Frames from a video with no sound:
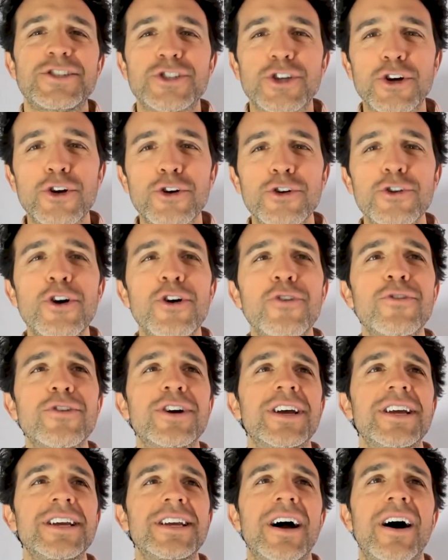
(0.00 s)
Turnover
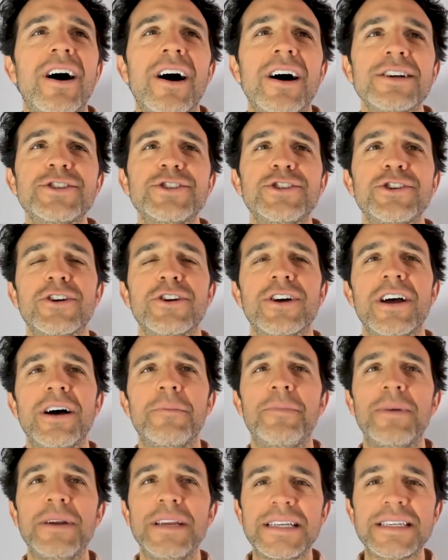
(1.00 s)
can cost your
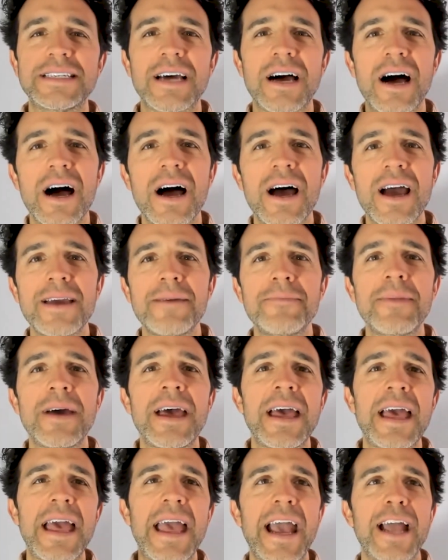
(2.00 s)
company time,
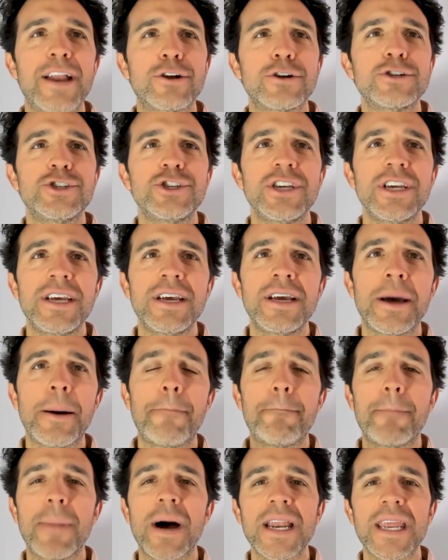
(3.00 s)
energy,
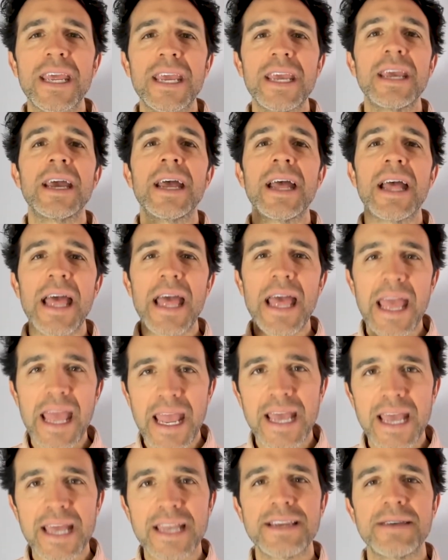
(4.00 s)
money,
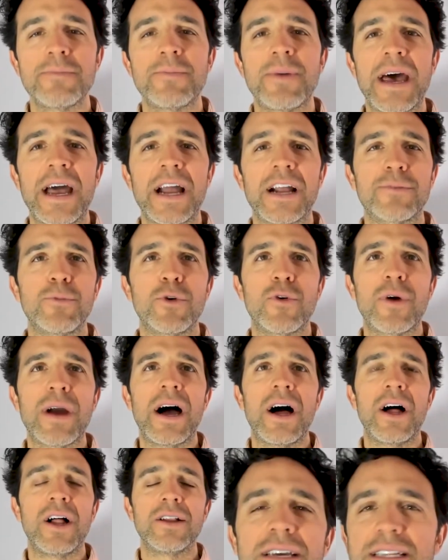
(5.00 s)
and impact
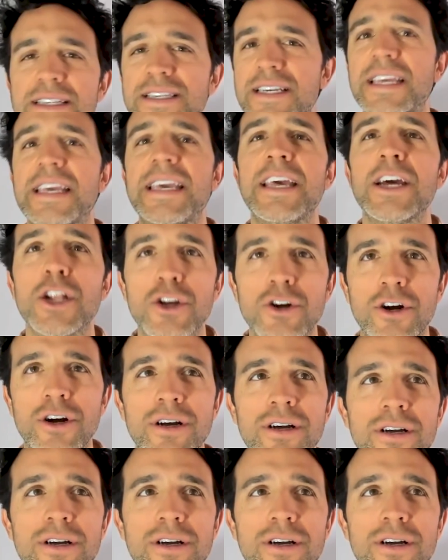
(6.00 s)
morale. It's a killer.